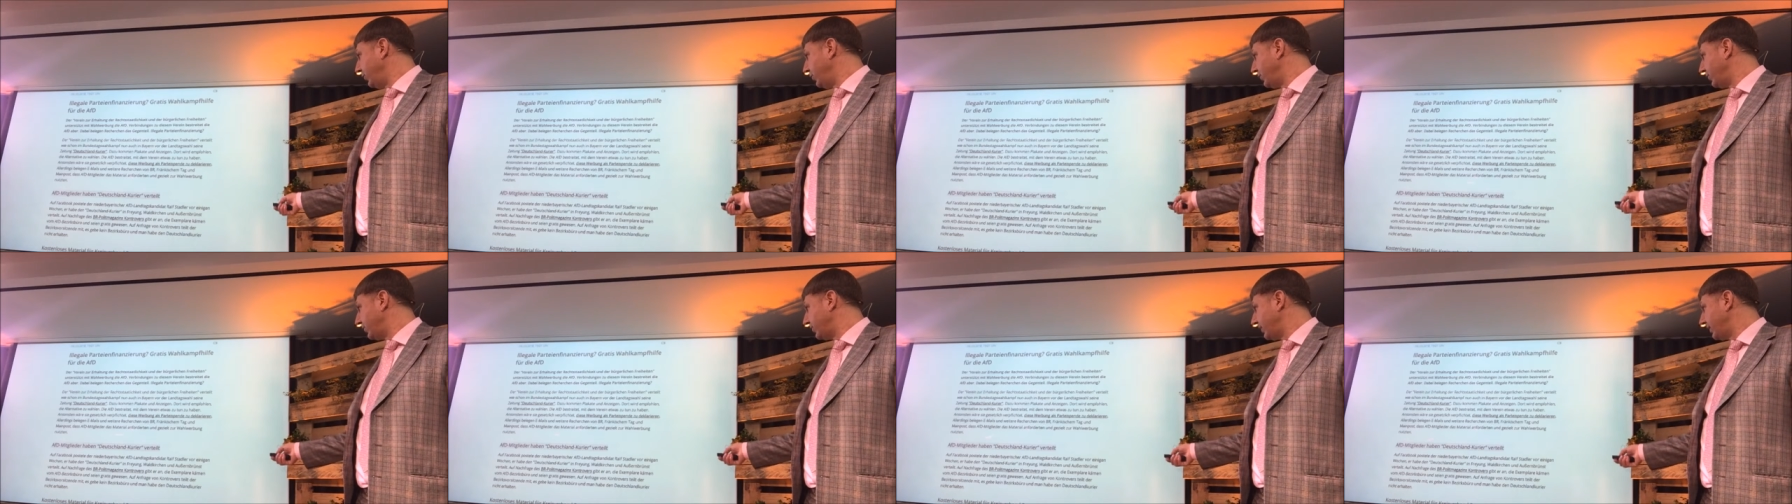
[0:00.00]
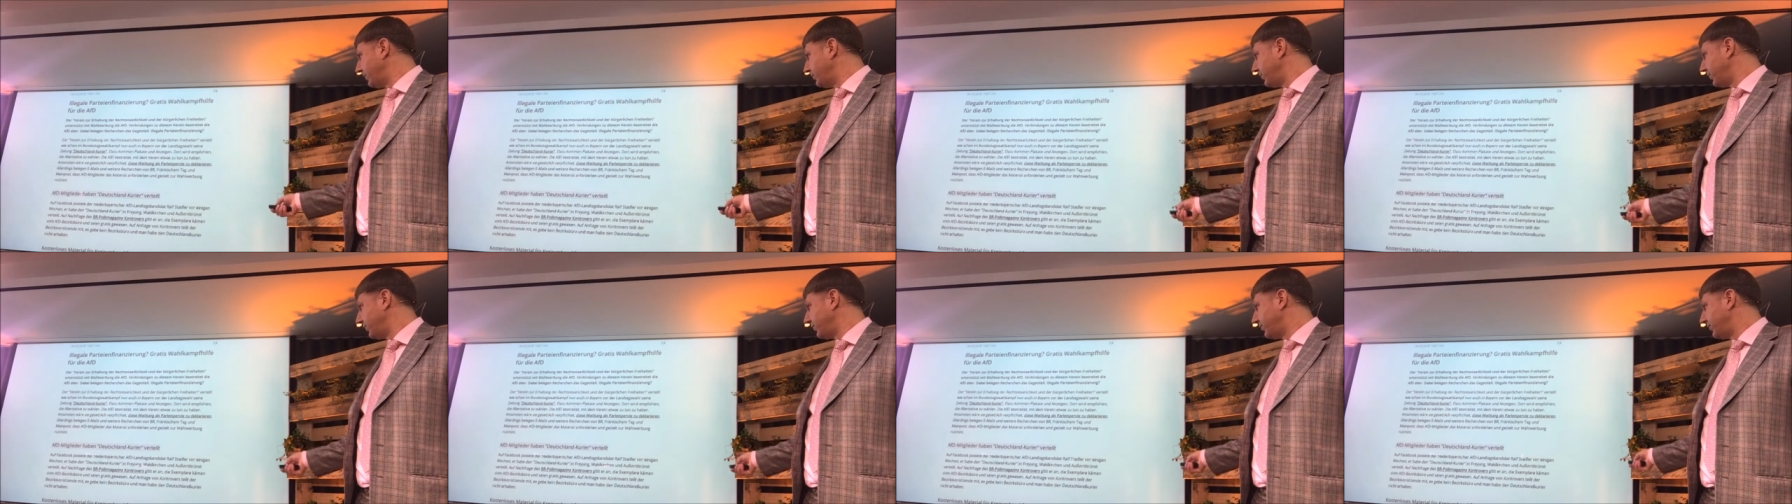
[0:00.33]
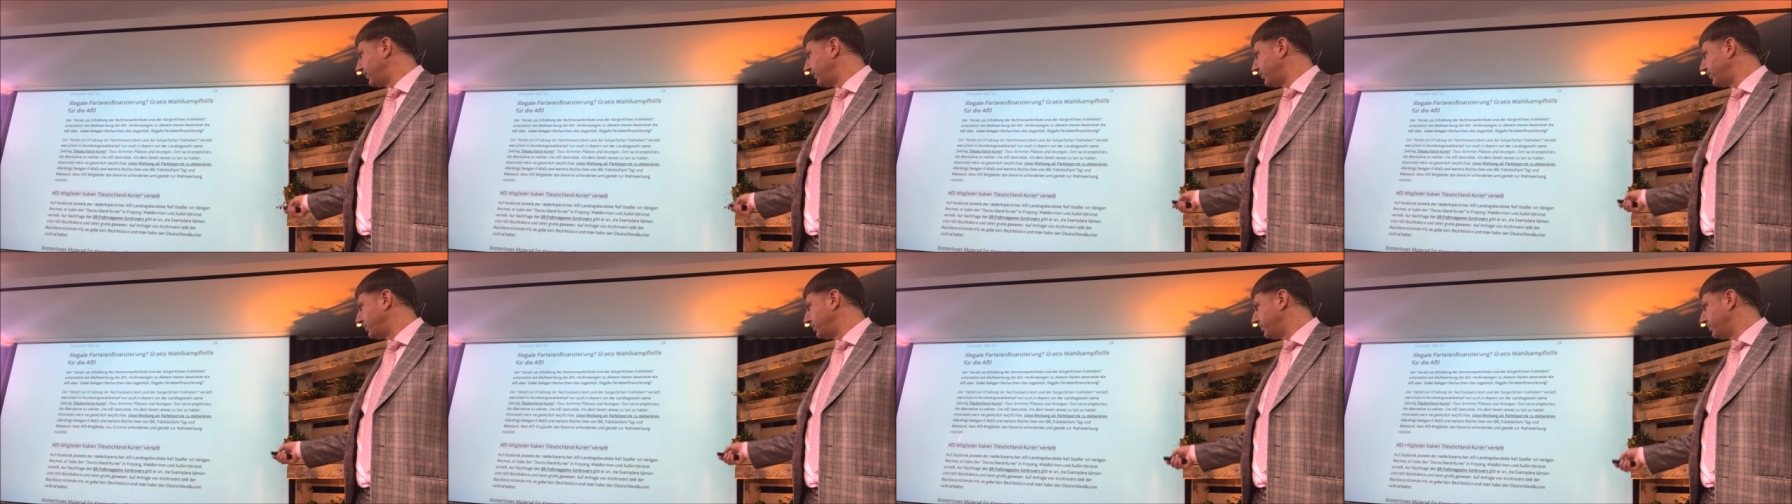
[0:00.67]
news that was
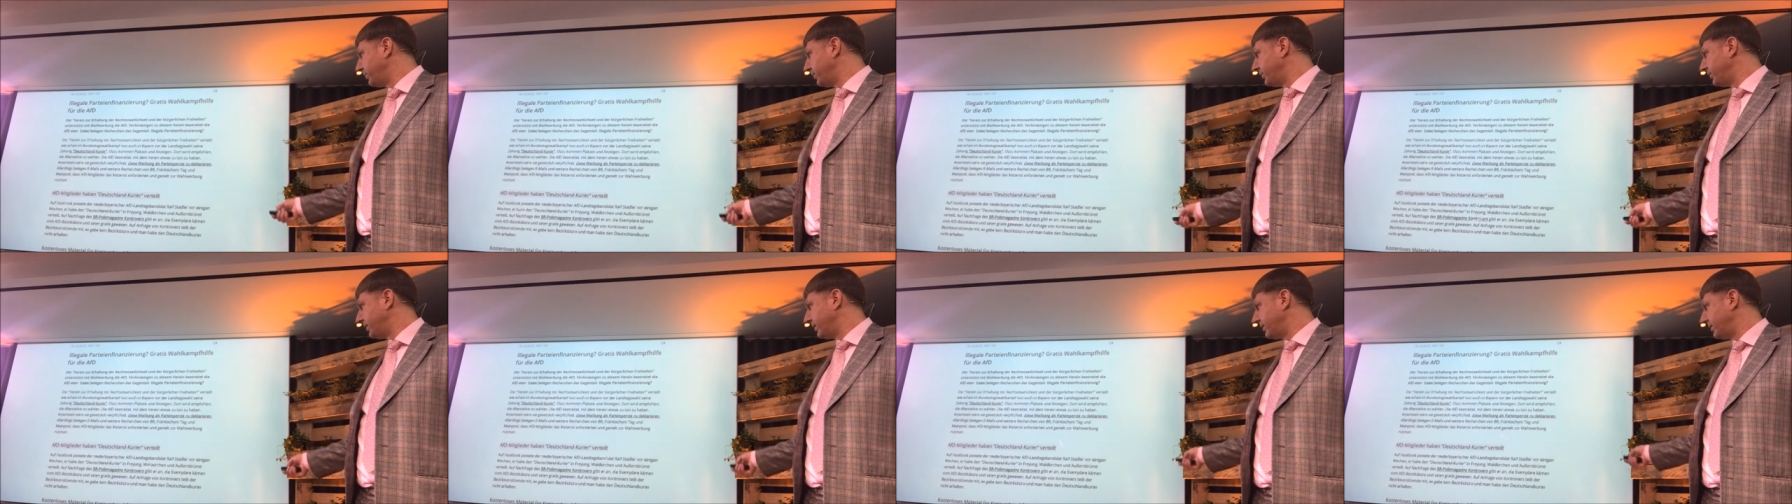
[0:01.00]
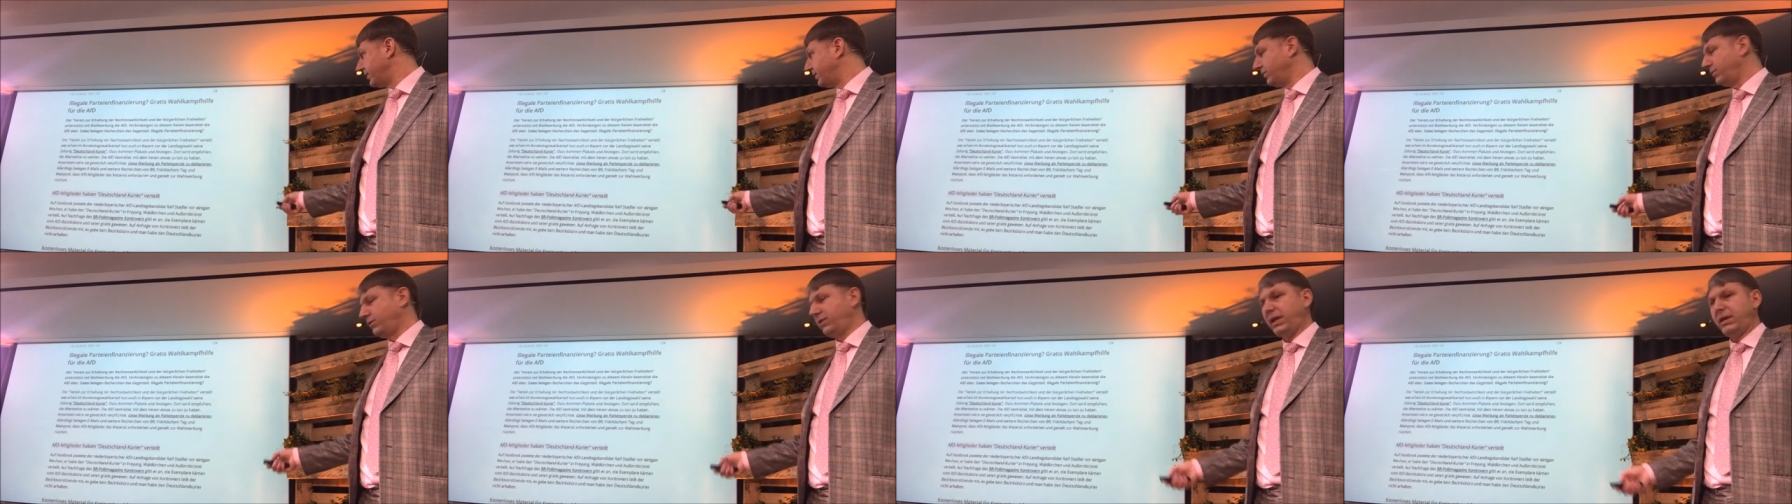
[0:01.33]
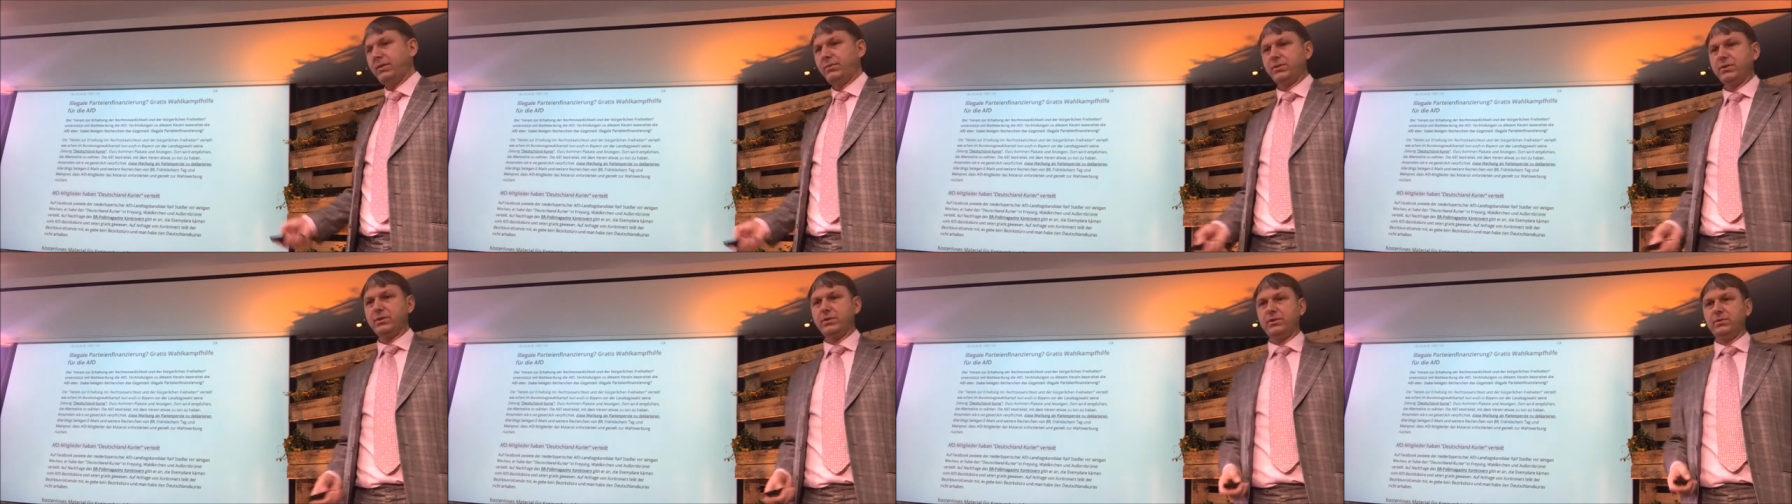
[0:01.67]
distributed in
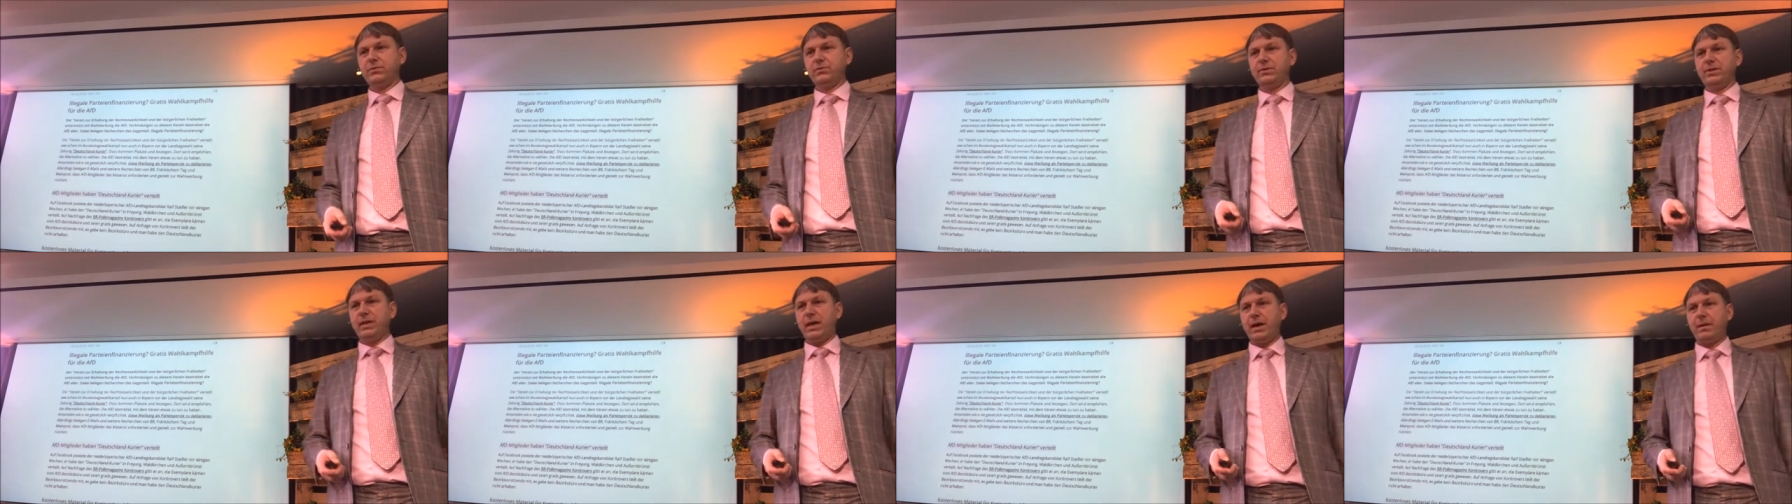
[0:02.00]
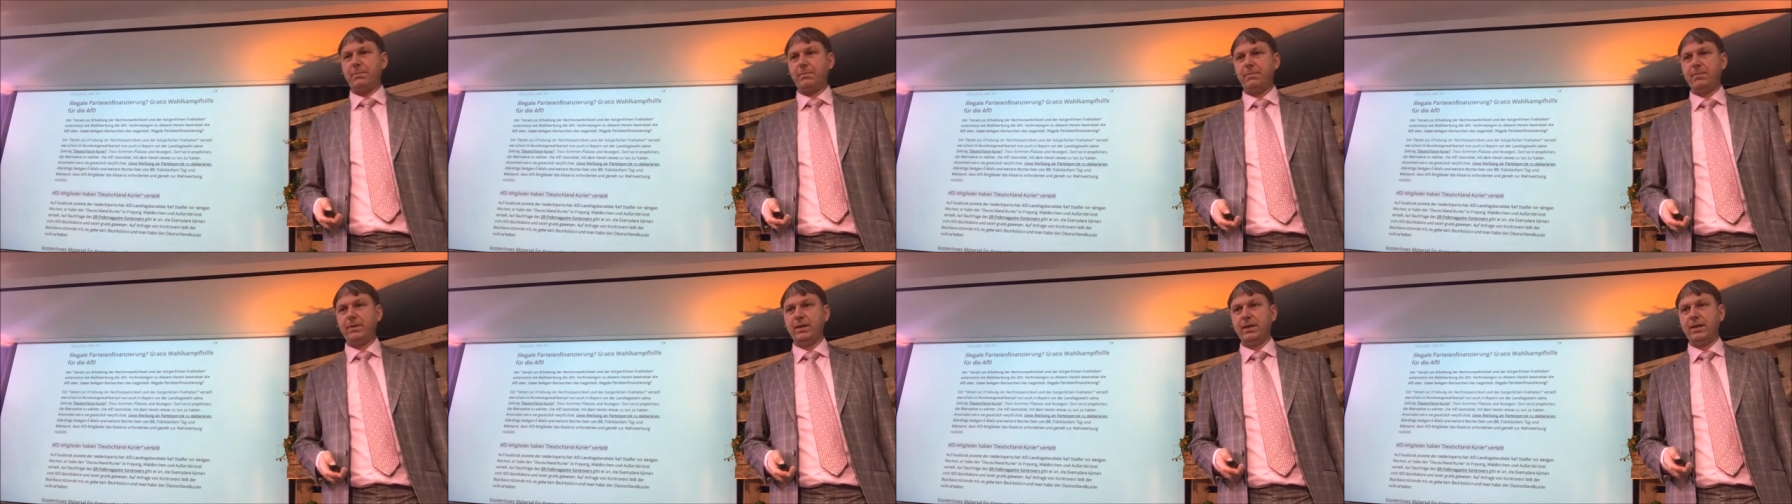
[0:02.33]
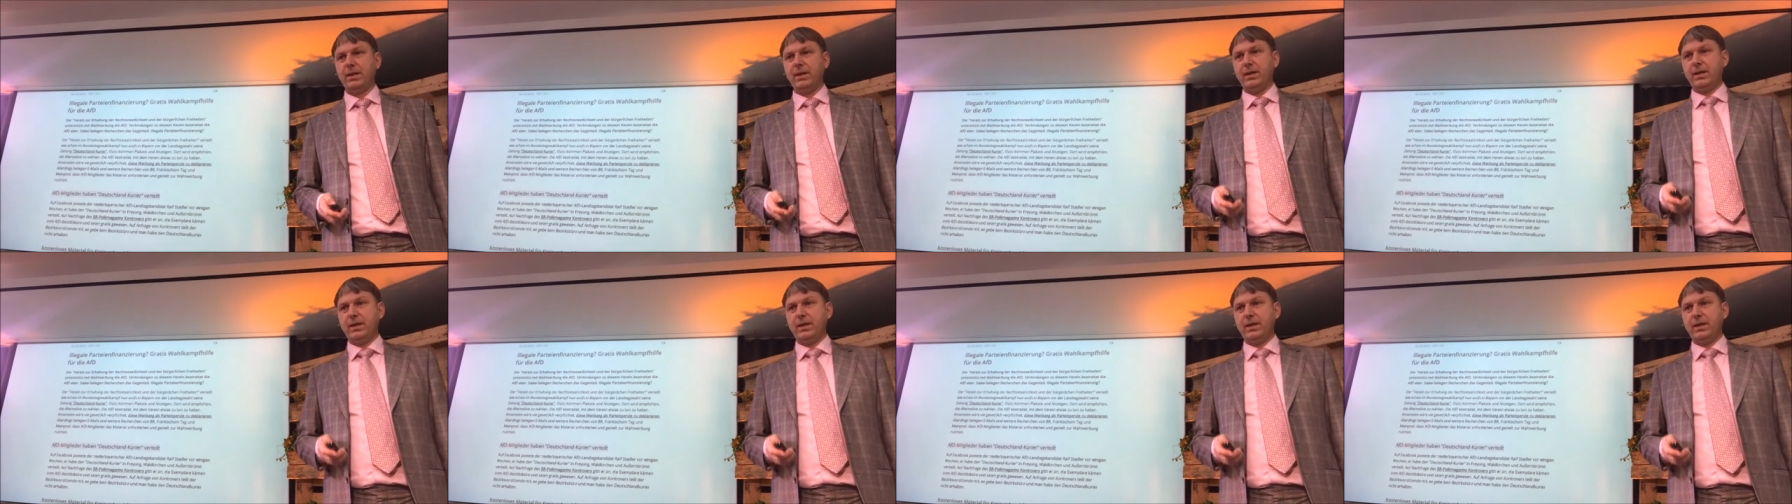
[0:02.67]
favor of them